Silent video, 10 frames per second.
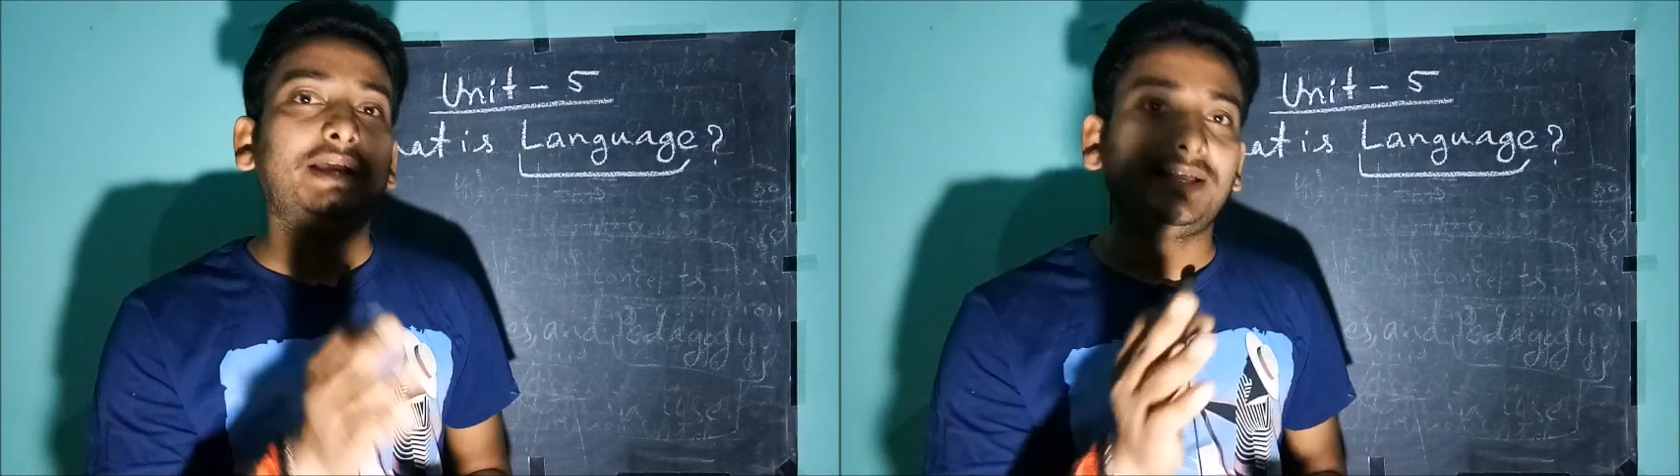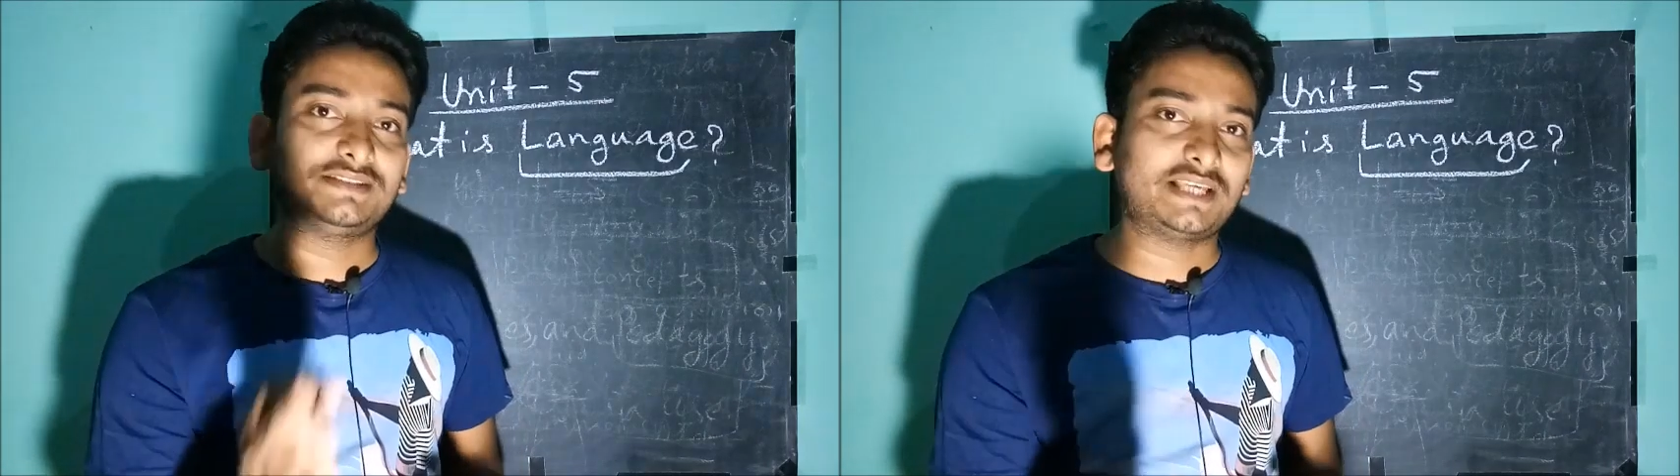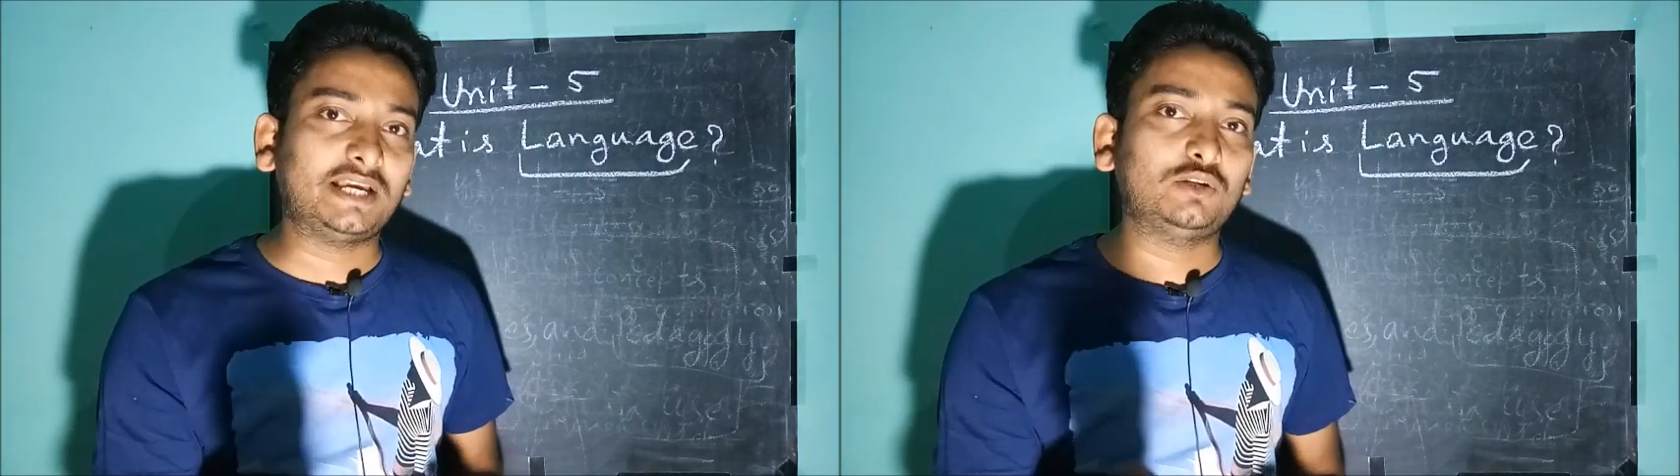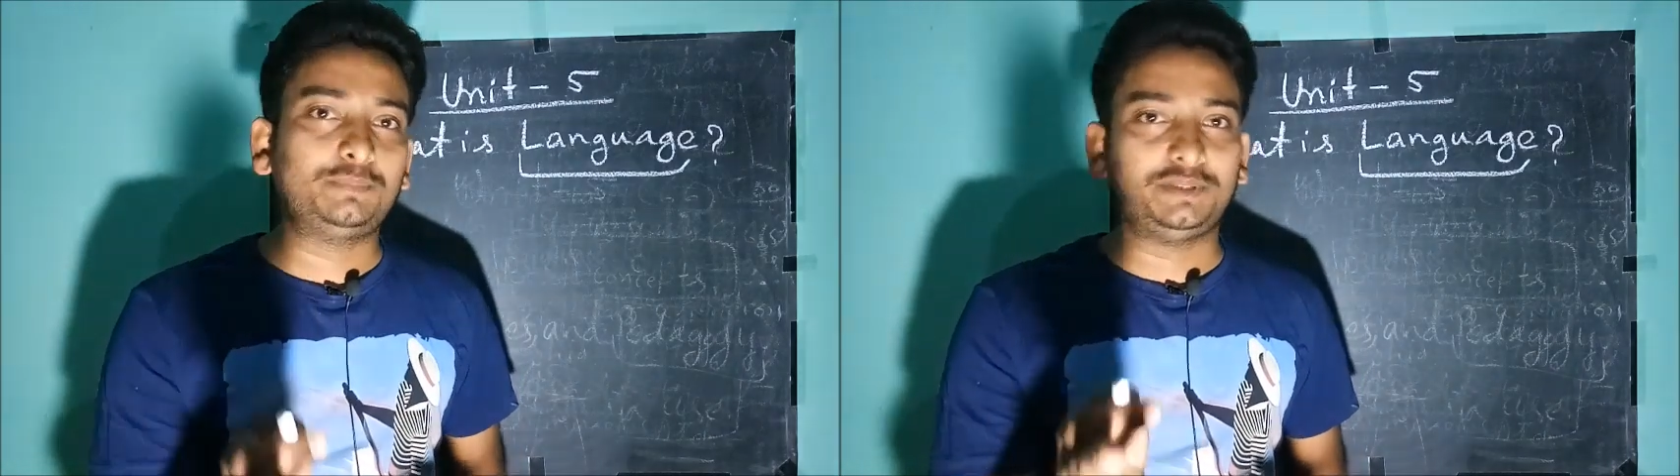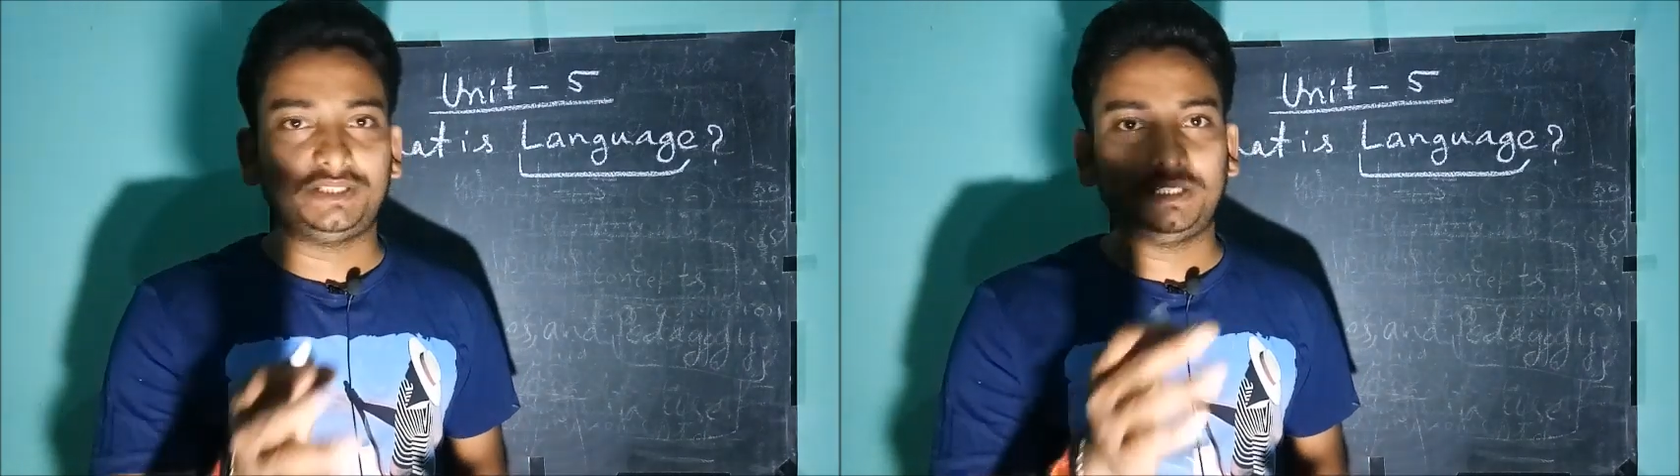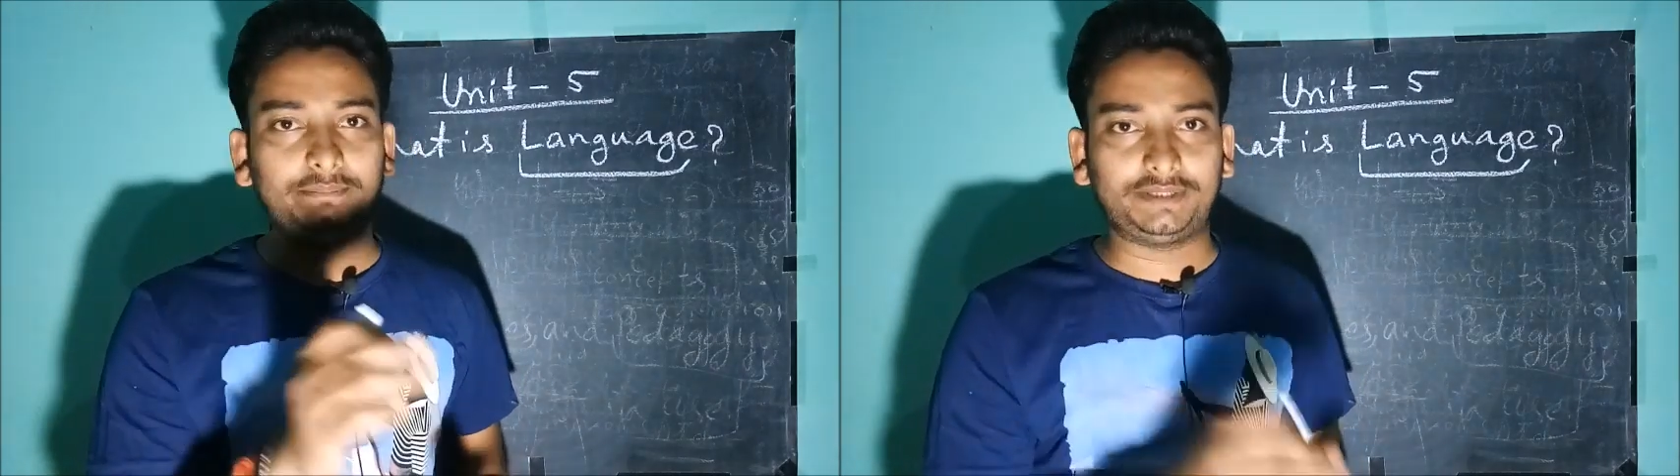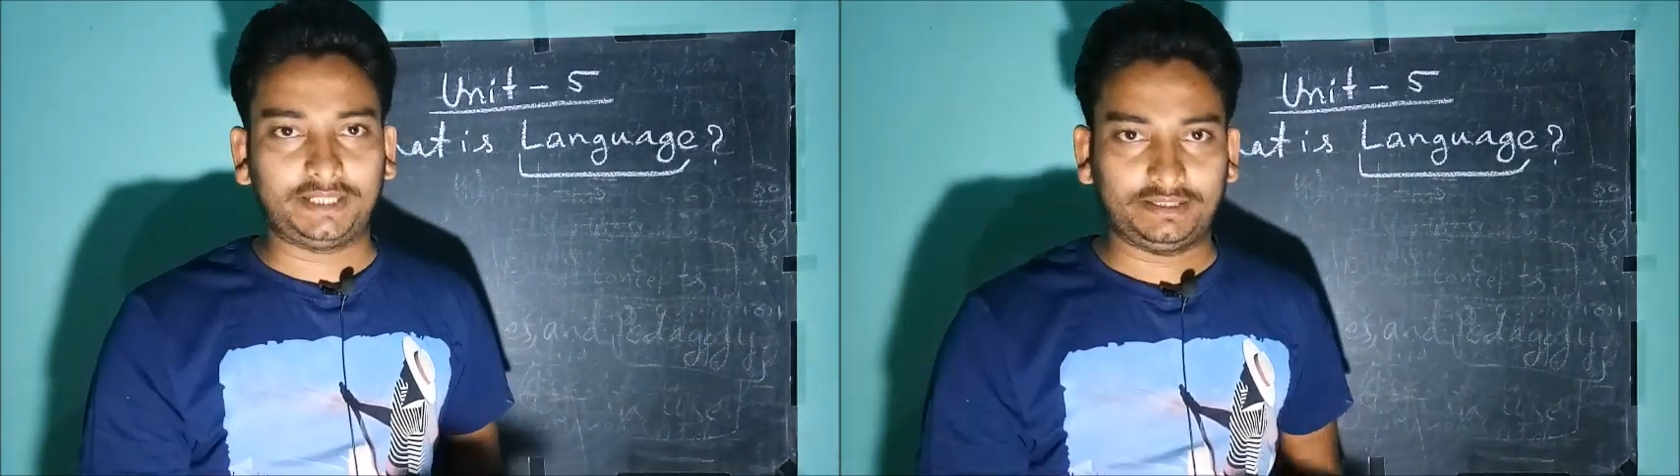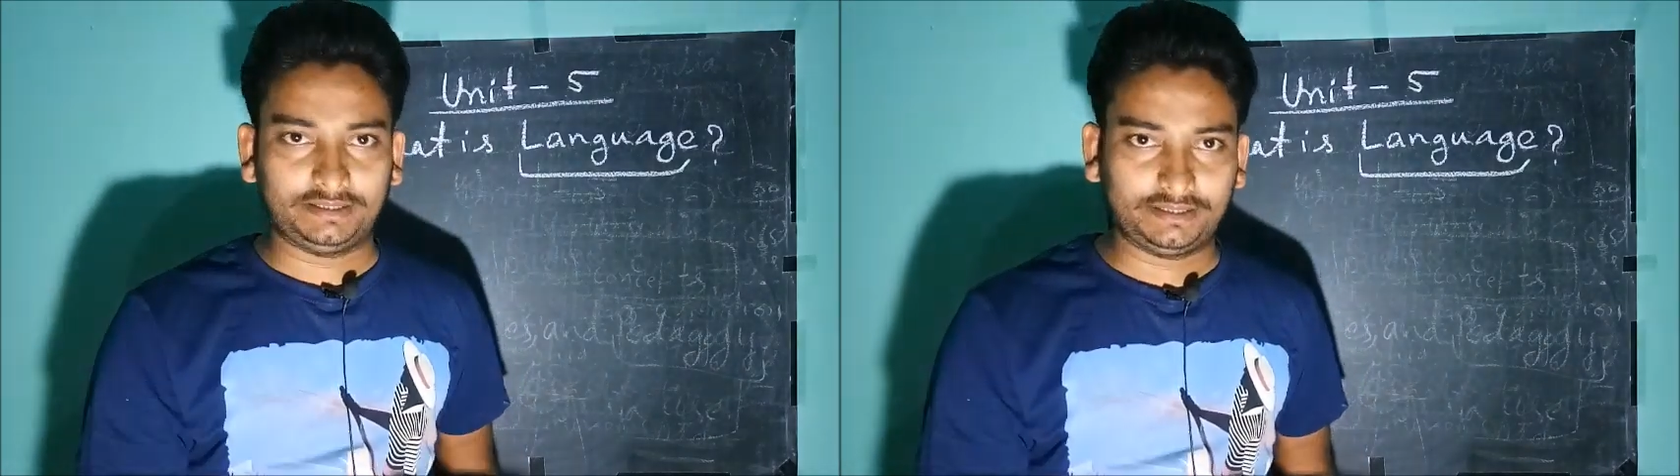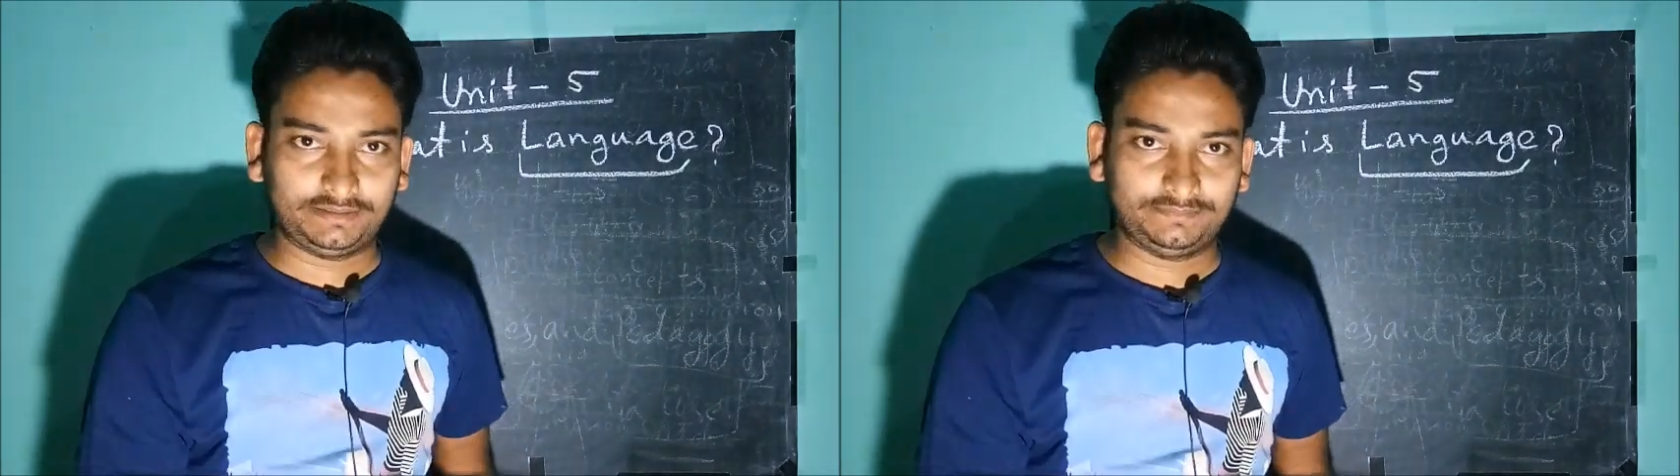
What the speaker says: Encyclopedia Britannica.